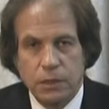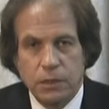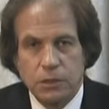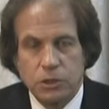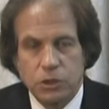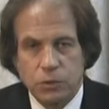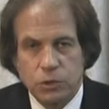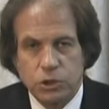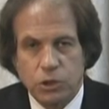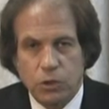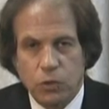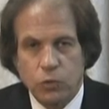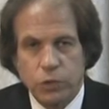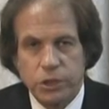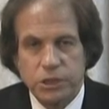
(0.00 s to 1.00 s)
So it's
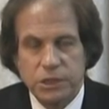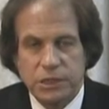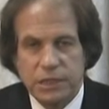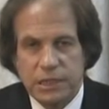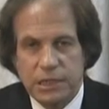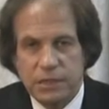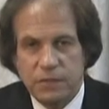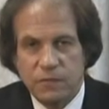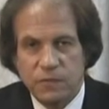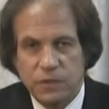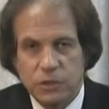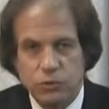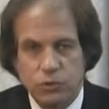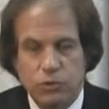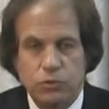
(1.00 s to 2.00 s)
always the
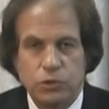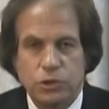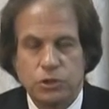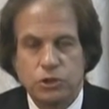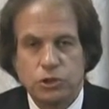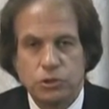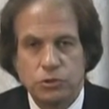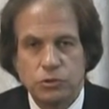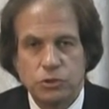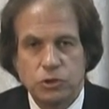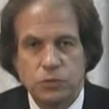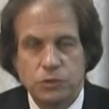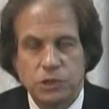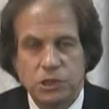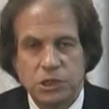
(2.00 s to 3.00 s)
individual who can choose
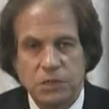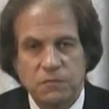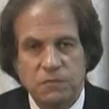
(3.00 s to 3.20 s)
to receive